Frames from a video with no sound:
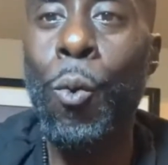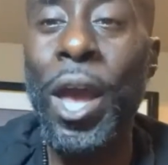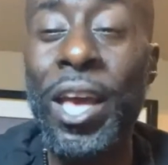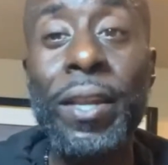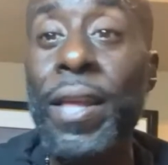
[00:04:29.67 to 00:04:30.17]

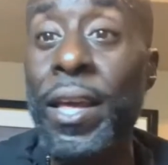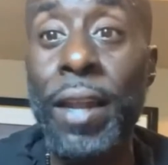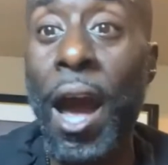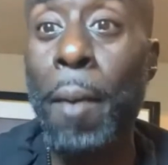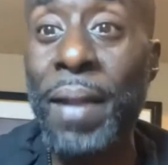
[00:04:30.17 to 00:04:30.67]

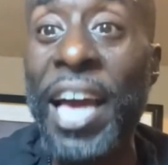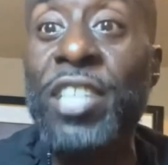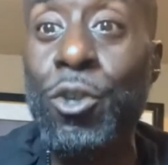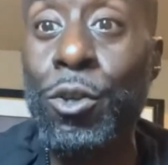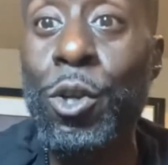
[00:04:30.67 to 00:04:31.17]
and our
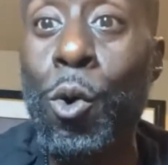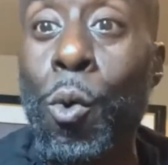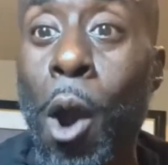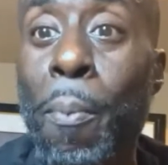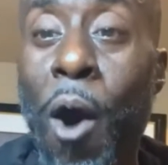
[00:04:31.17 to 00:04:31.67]
black children
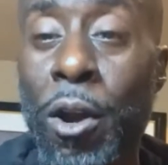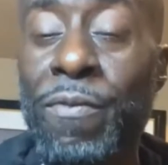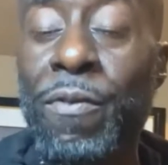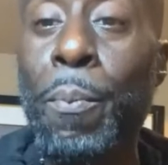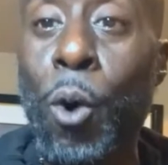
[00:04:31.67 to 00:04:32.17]
who are a part
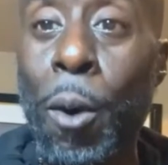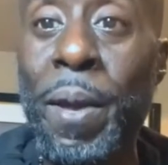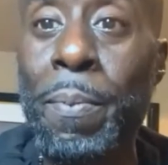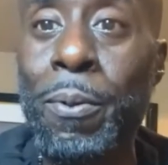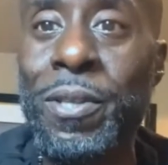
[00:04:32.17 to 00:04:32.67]
of the Poor
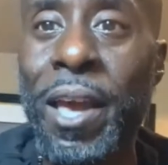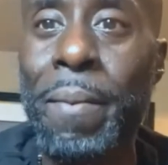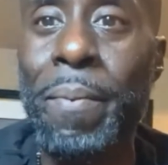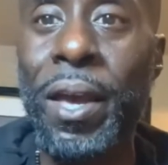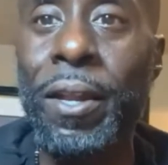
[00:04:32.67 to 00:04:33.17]
People's
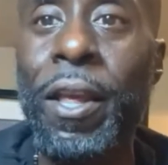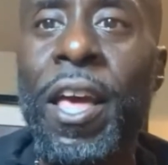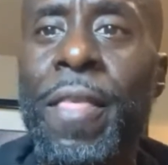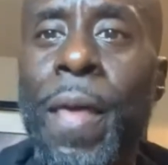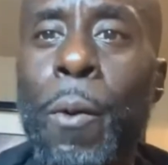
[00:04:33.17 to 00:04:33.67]
Campaign,
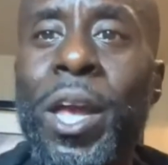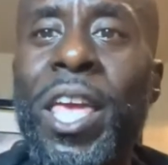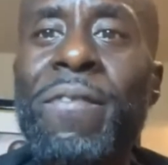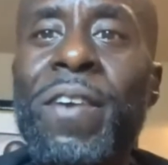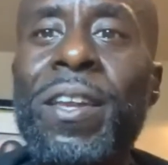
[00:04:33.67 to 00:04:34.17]
they were
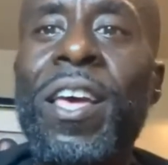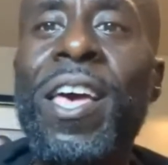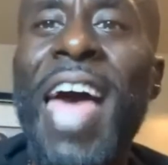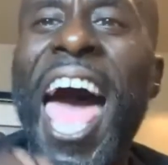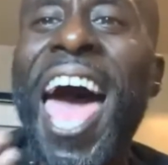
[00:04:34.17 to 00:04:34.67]
given
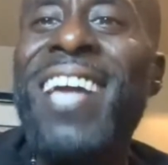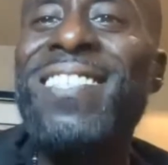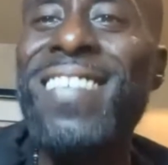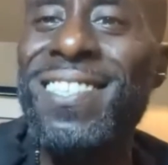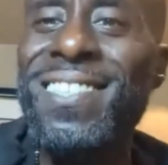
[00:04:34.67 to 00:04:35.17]

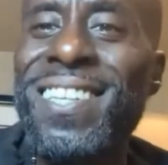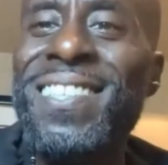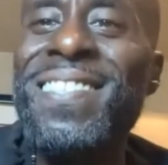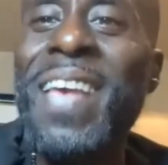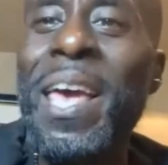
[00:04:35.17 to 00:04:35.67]
access to the
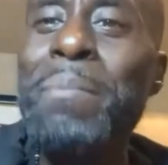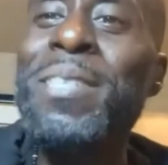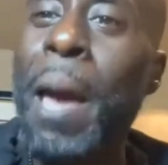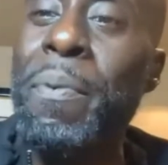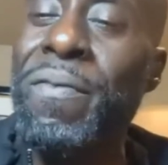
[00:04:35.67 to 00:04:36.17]
same
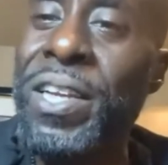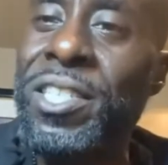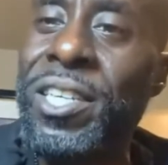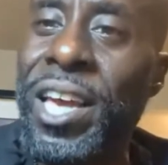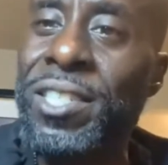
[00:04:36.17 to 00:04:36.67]
type of
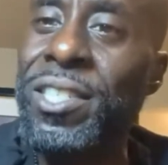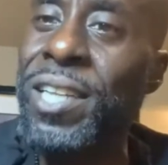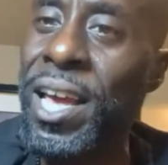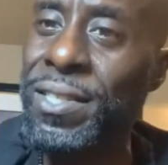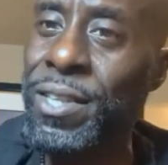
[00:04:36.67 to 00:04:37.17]
education
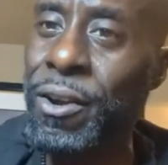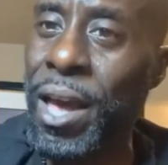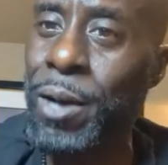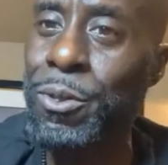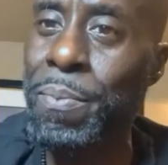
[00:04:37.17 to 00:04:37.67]
as their
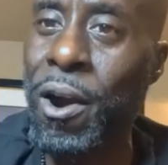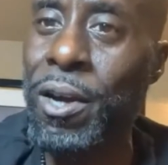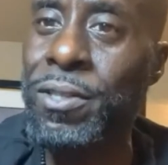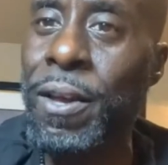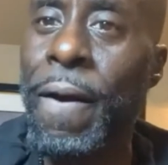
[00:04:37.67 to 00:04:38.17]

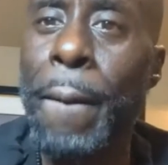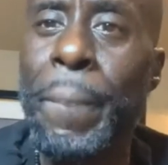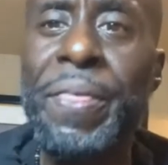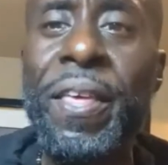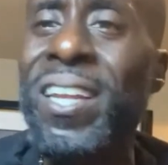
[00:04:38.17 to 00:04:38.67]
counterparts.
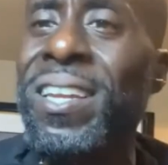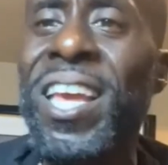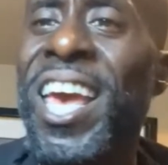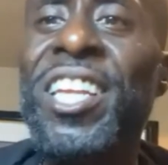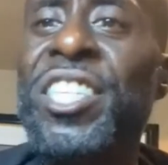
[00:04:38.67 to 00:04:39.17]
But in
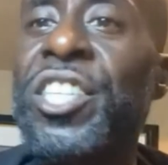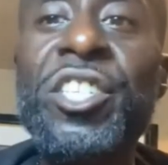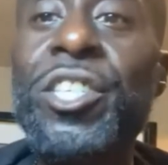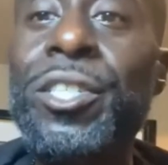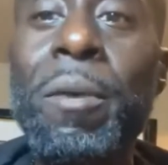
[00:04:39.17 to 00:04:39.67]

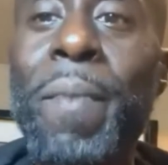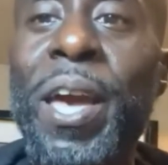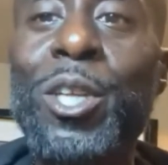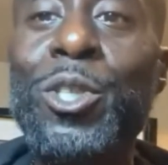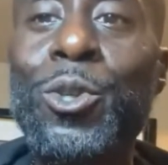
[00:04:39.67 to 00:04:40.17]
addition to
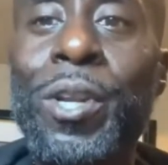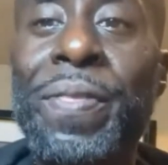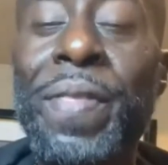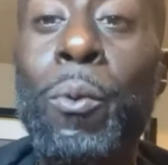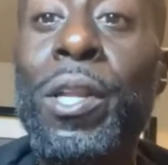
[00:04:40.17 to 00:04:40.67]
making sure
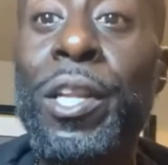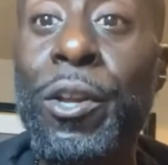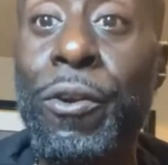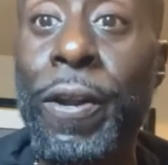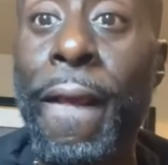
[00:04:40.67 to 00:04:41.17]
that they were
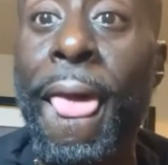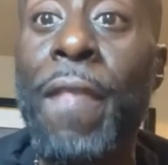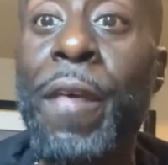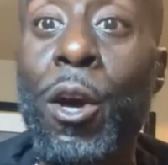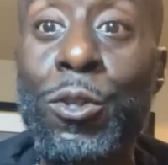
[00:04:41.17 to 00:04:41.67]
literate,
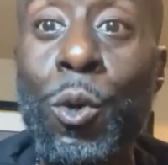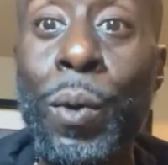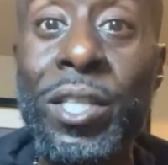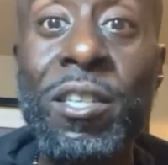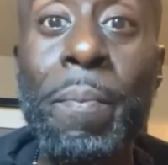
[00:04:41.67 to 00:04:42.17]
they also
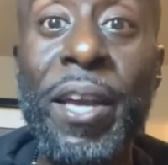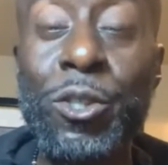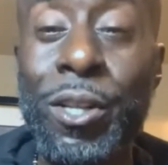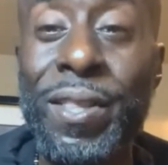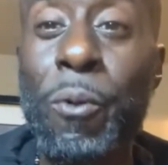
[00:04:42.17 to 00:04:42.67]
wanted to make
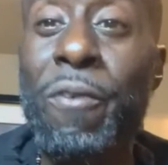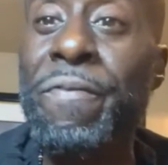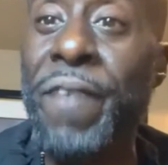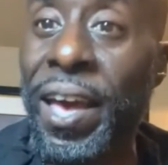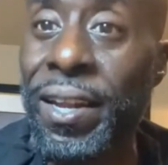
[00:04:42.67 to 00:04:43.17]
sure that they were
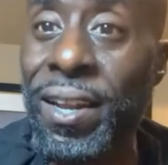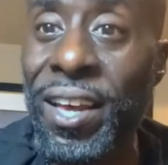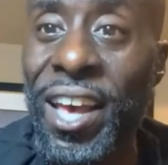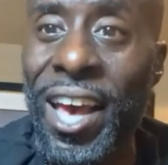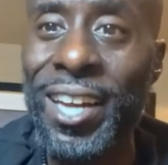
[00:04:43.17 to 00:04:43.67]
fed
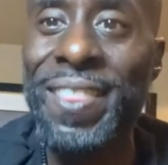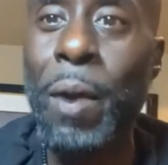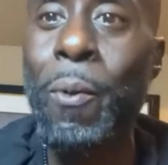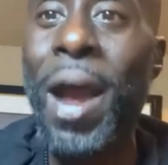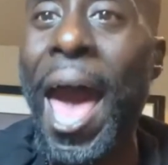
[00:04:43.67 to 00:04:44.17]
and that
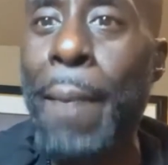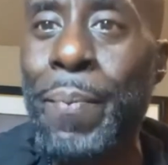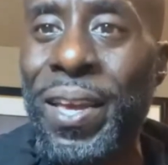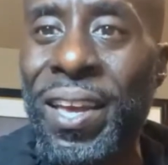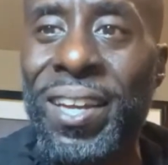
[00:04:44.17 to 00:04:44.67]
they were
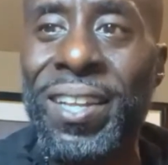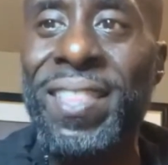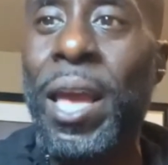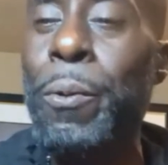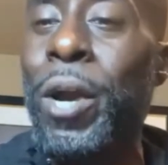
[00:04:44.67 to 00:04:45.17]
happy and
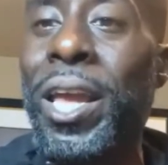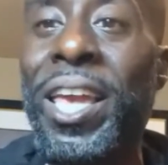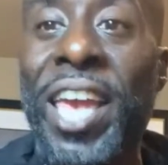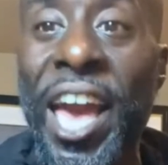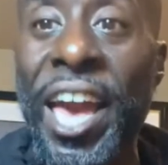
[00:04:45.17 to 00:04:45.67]
that they were
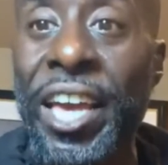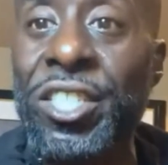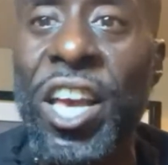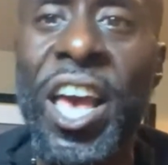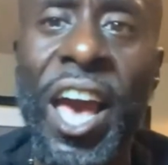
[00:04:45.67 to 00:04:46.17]

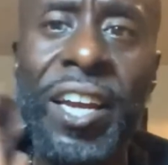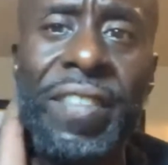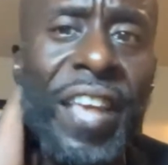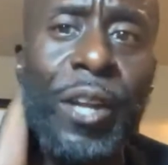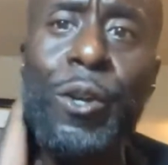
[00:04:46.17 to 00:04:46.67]
engaged and
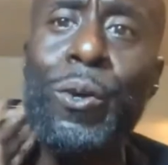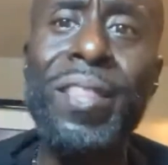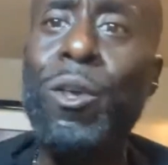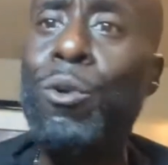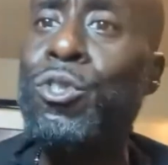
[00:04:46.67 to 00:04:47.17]
that they knew
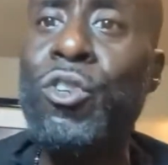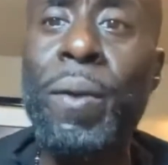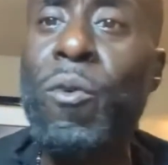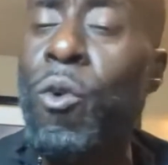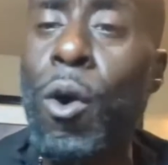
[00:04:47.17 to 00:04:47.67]
that those
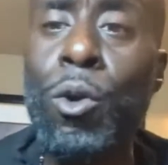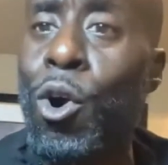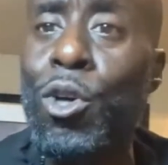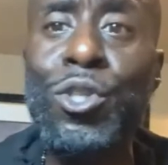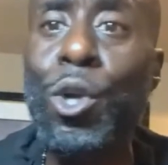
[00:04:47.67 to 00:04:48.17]
Jim Crow
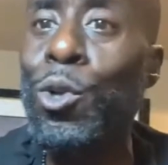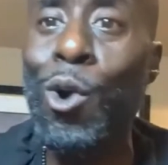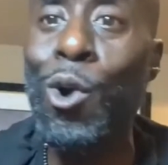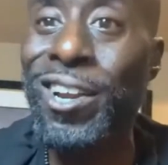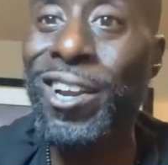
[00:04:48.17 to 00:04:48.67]
laws no
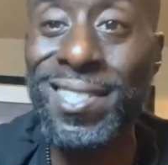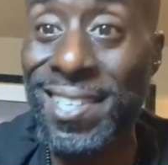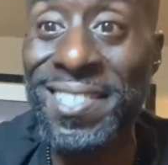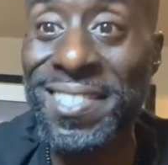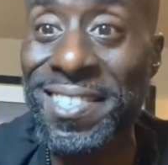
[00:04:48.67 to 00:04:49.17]
longer
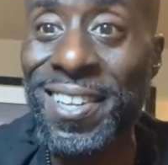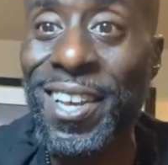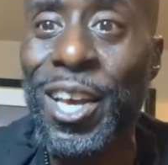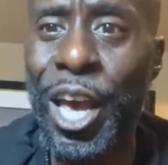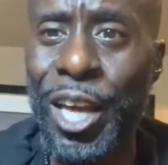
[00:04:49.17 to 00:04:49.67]
existed.
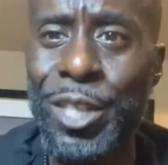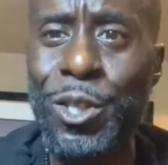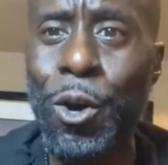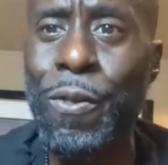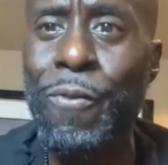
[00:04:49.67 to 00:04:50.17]
And
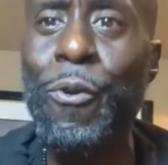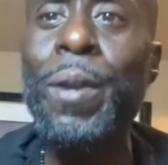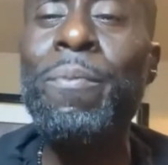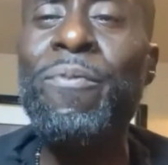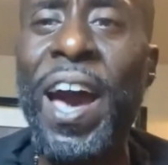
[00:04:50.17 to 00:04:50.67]
so the
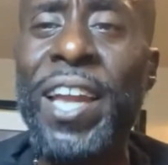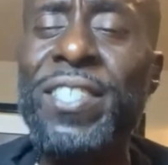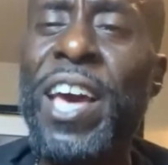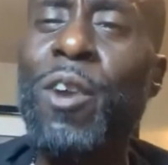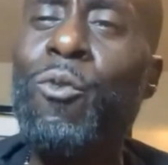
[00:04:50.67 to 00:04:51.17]
freedom
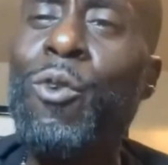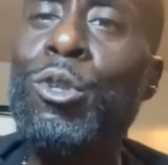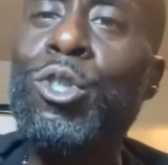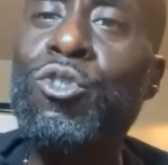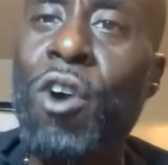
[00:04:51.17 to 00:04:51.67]
fighters had a
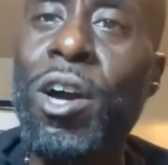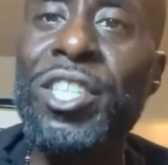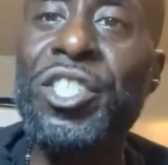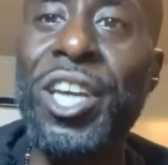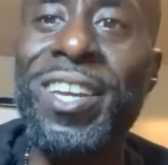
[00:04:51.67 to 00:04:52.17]
real strong
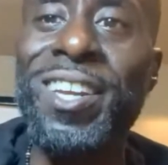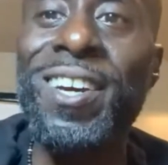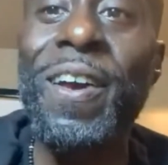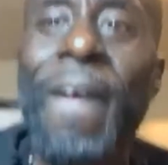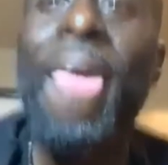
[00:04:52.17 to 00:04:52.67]
agenda.
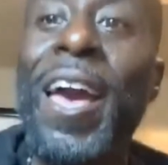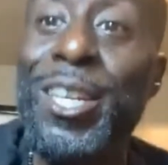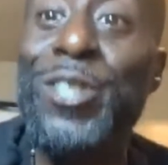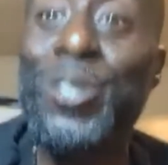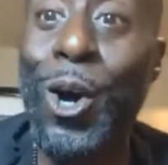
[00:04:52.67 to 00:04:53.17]

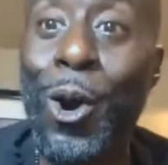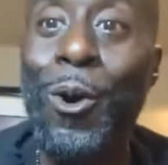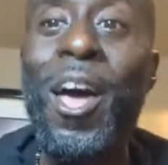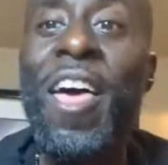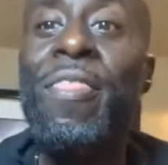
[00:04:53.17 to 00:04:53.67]
And
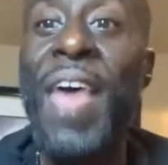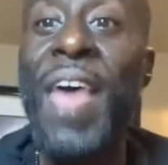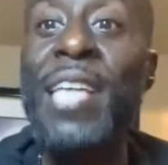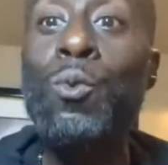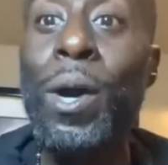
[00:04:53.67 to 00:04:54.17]
so
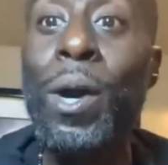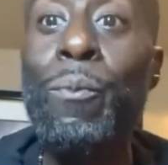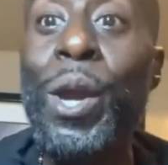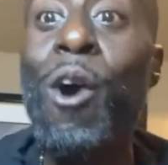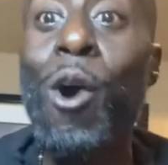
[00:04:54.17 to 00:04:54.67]
that's what
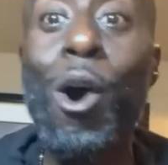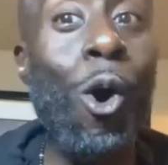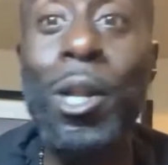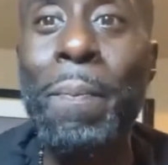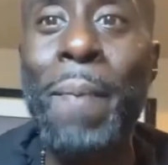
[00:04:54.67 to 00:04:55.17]
we are
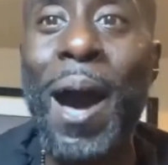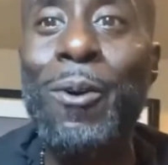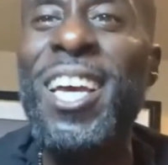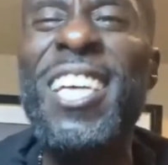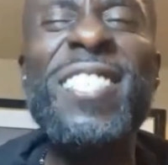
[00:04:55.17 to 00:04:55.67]
all
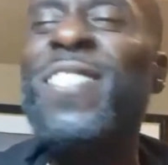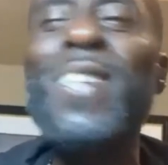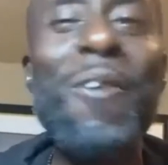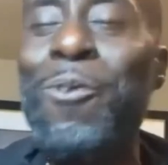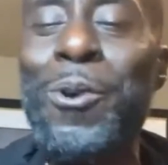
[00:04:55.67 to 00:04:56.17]
about
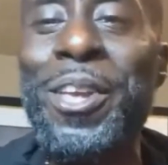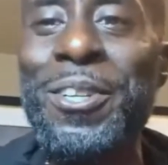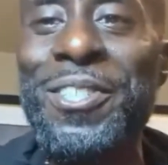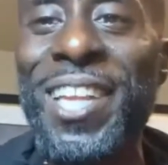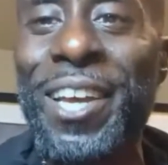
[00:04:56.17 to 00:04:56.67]
several
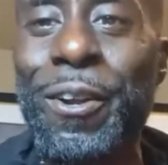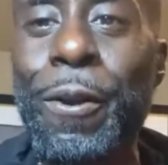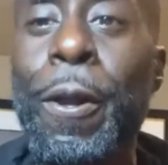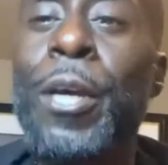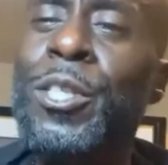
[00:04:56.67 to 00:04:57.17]
years later.
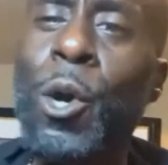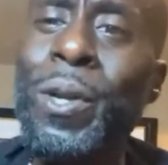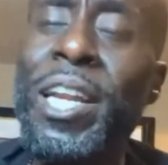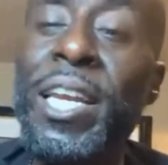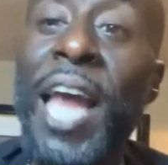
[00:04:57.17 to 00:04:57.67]
So
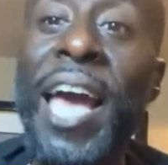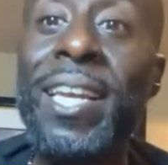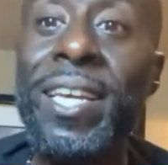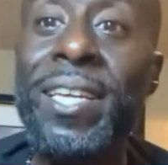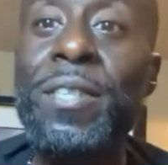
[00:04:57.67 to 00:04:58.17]
in the
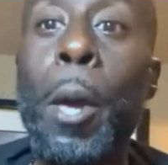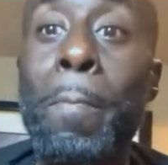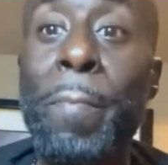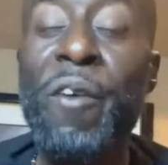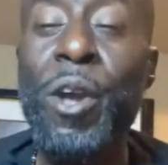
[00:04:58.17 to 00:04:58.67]
90s,
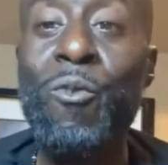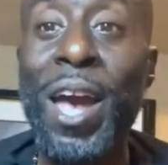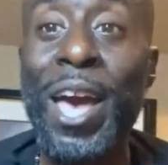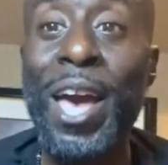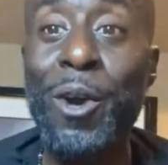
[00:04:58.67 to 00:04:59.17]
Marion
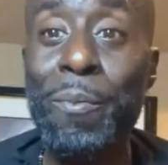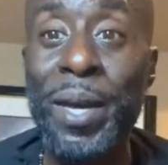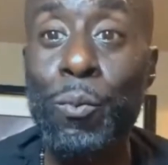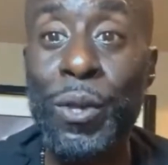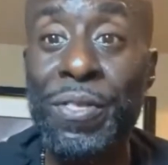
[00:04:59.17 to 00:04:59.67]
Wright
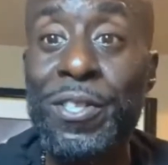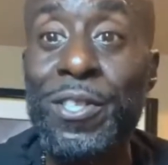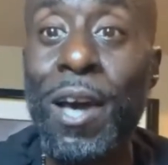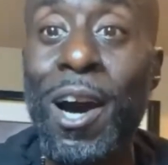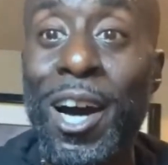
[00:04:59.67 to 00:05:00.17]
Edelman with
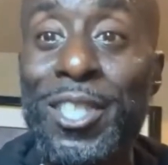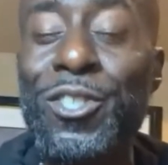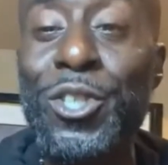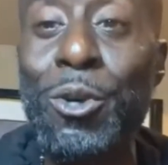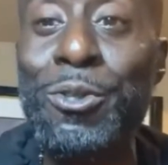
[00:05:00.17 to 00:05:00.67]
this
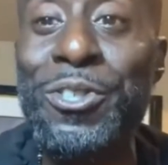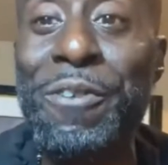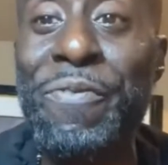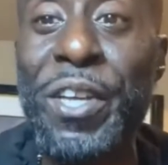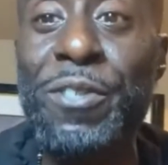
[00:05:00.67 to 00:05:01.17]
Children's
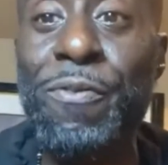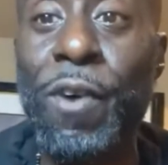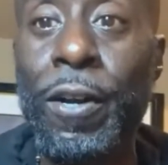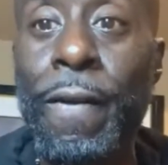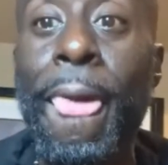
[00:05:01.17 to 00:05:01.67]
Defense
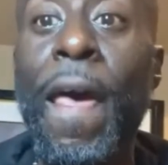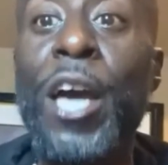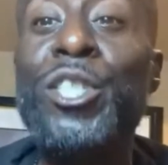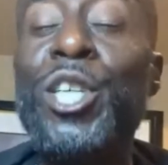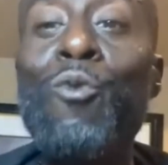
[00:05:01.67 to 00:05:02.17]
Fund
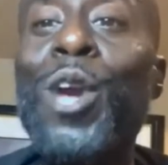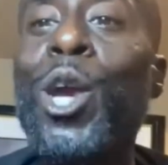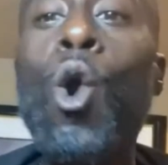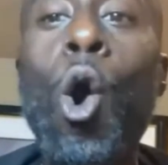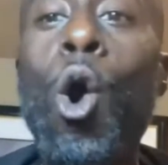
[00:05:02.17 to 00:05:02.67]
she
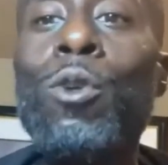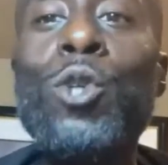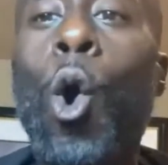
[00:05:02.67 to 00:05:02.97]
recalled